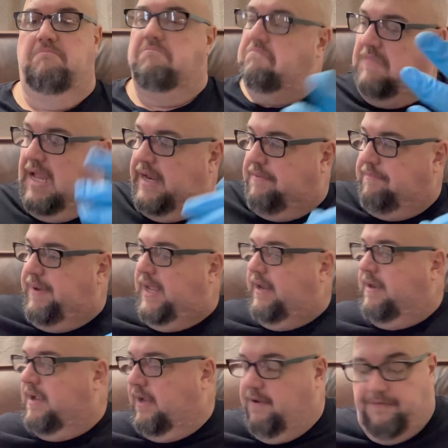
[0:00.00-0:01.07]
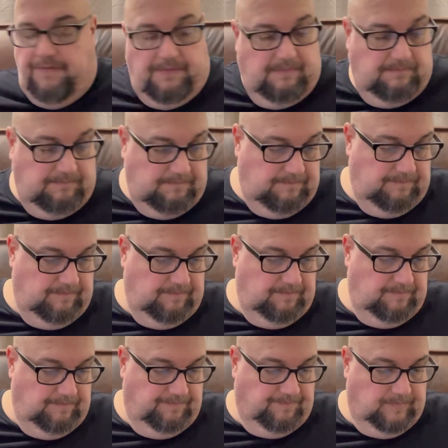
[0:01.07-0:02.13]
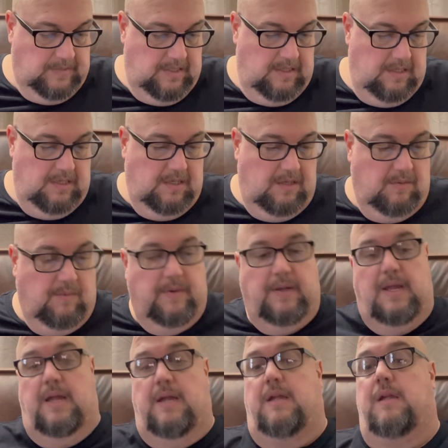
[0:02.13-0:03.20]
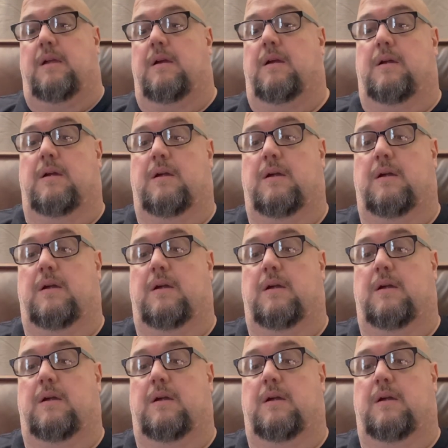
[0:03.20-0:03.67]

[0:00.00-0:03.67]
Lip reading: Not a bad knife. What do you got here?